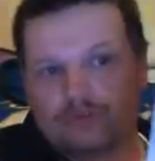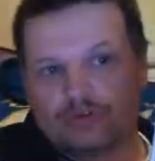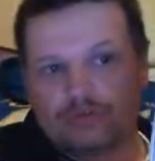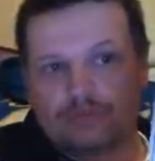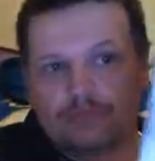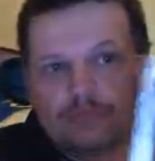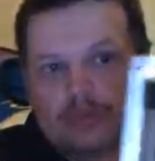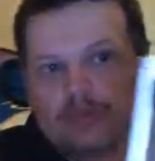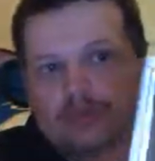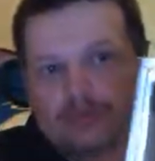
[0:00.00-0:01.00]
types of
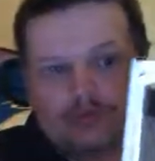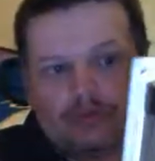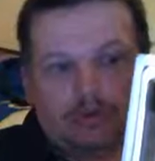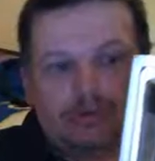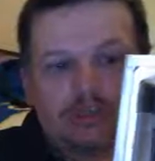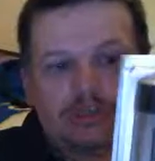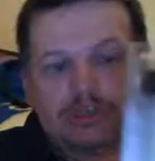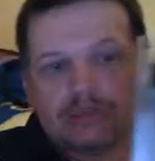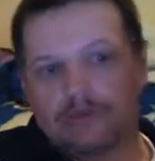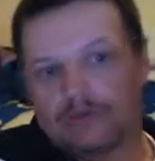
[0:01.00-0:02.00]
mesh. This is
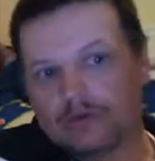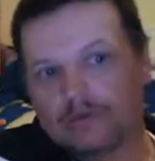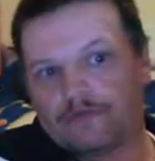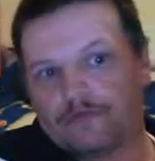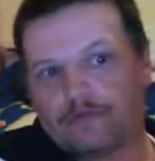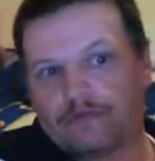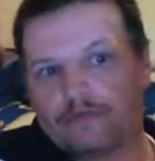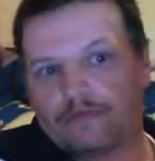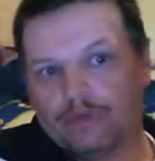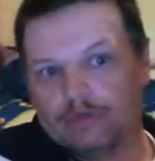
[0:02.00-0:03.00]
a 35
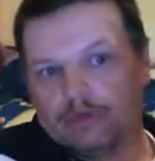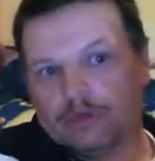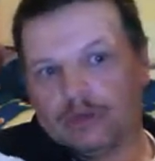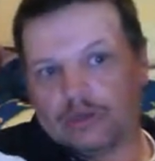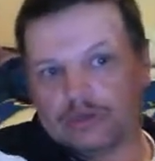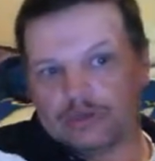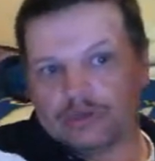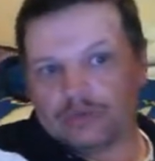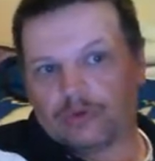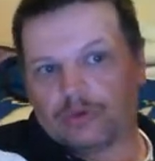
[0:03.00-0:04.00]
and that's a
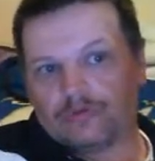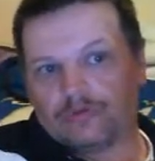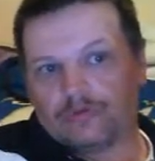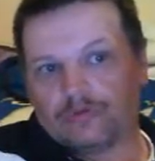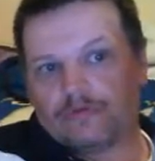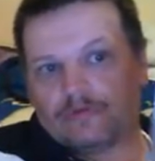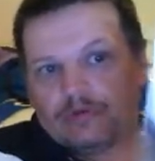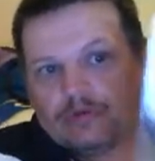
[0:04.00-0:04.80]
25,